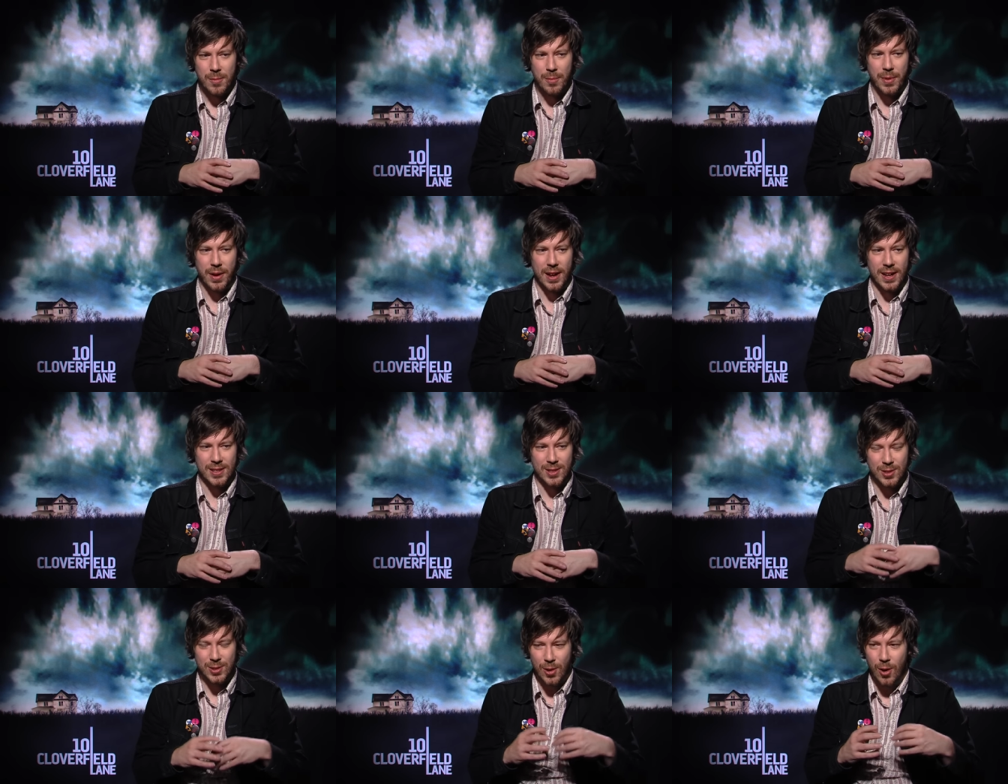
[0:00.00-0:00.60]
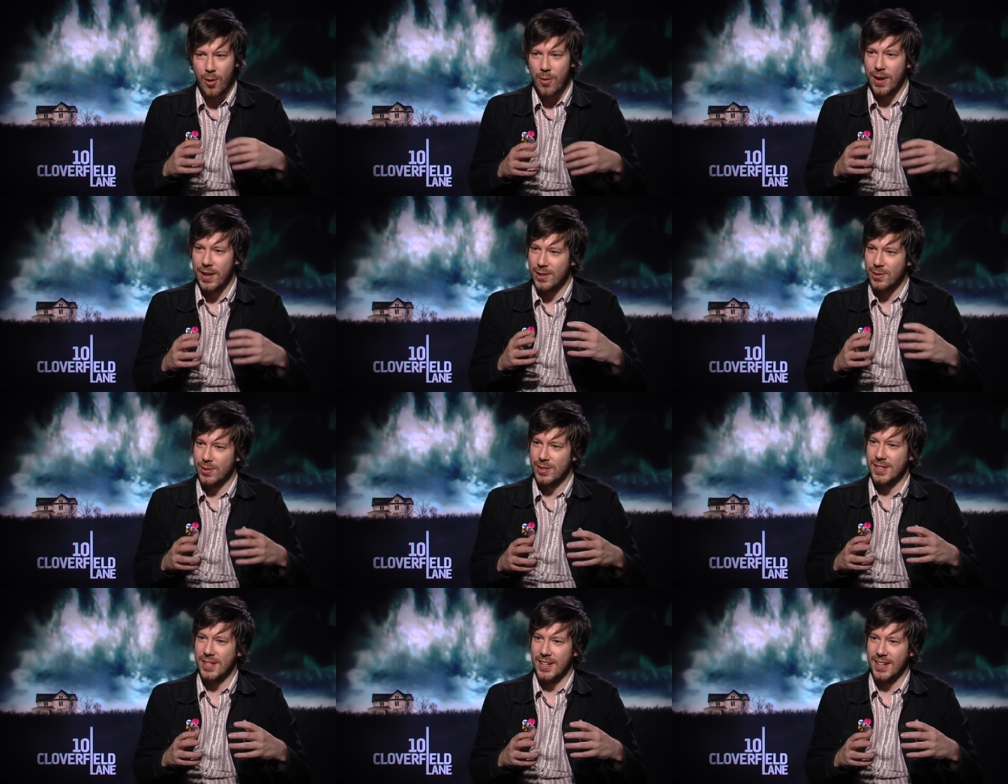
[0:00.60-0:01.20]
But it's so
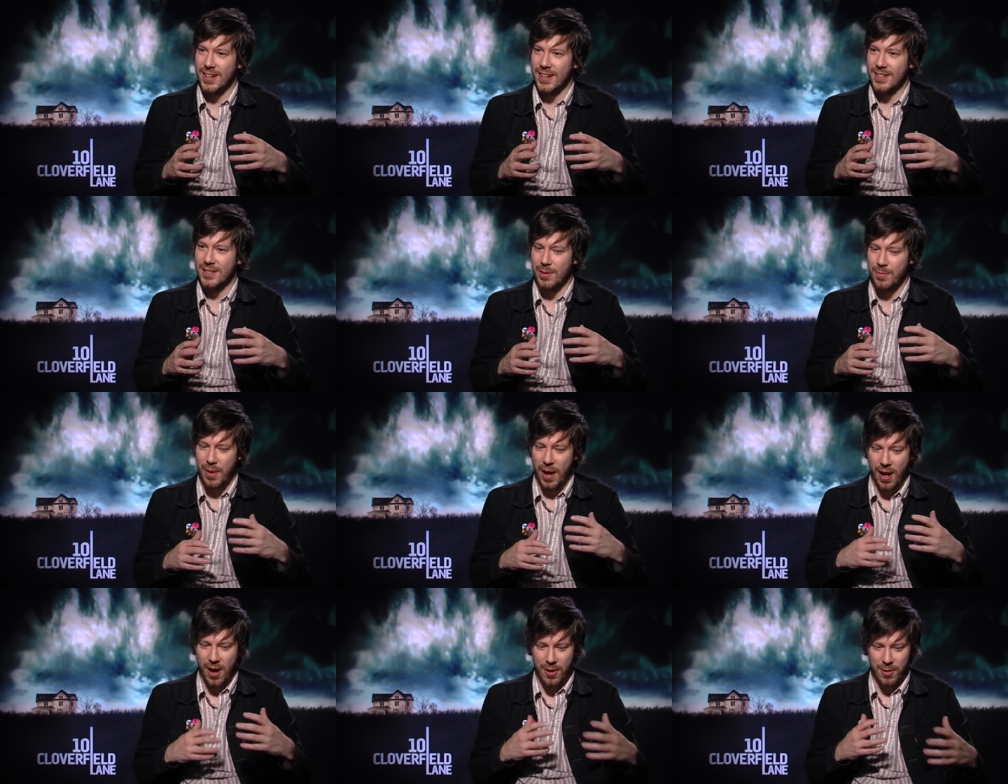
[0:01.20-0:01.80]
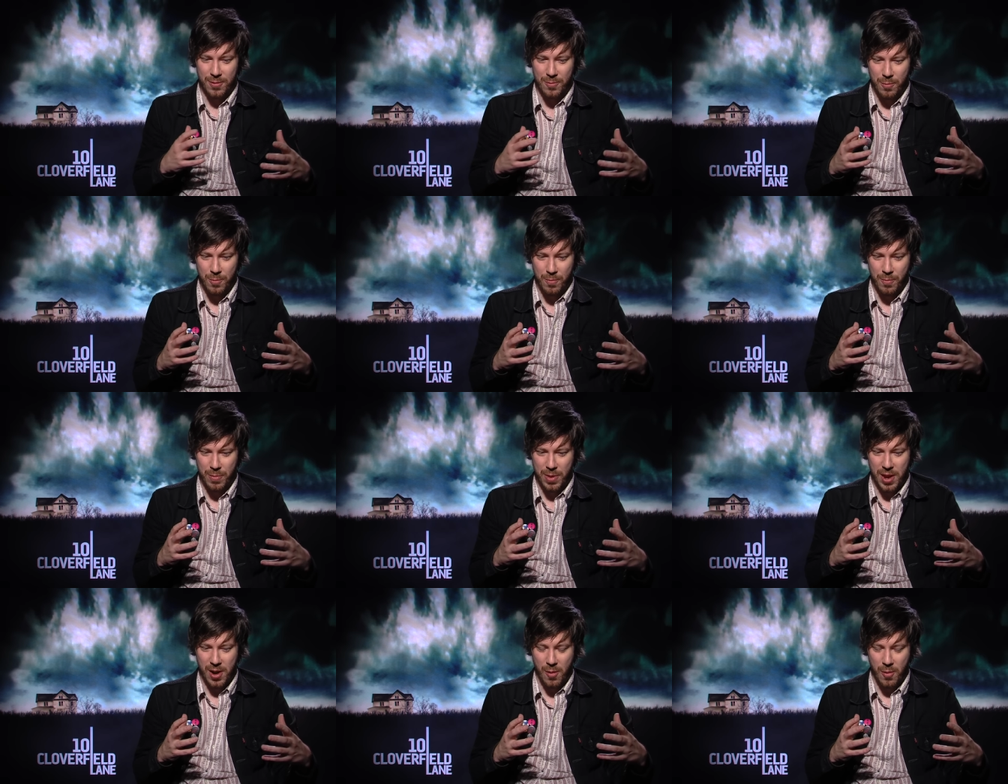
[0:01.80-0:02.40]
interesting. It's about
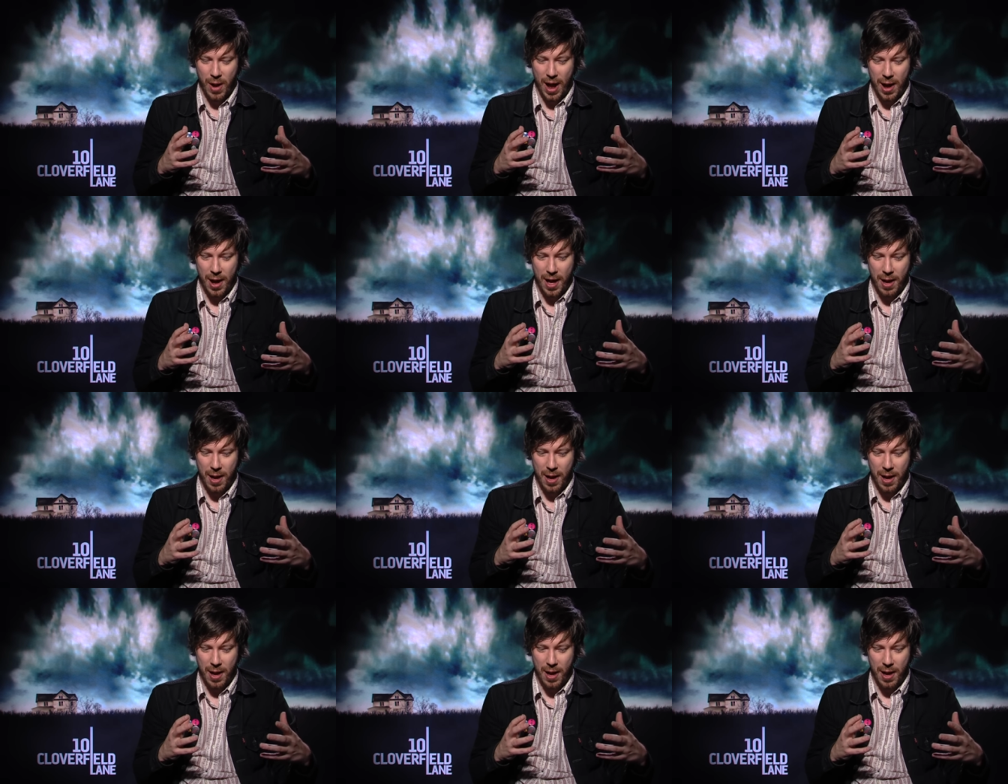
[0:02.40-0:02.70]
you know